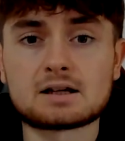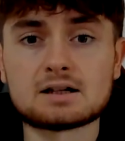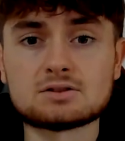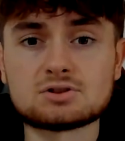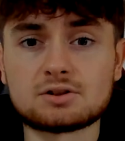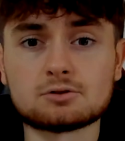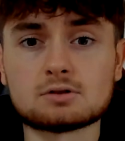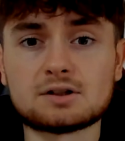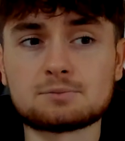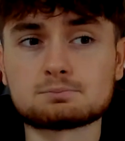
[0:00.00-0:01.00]
And
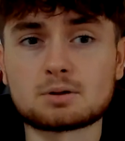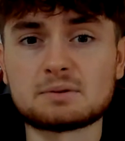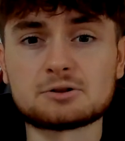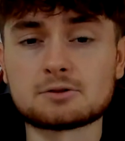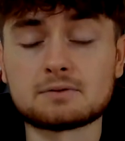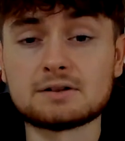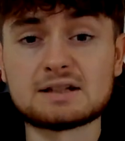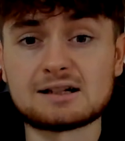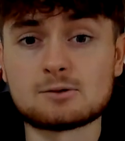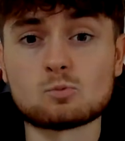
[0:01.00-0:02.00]
Chisora is probably going to fight
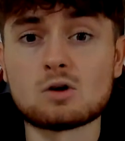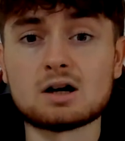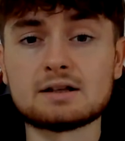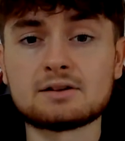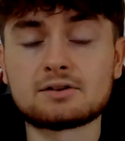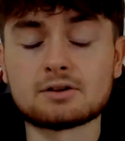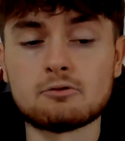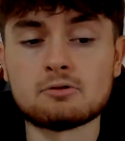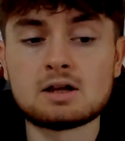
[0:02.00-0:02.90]
Dillian White, so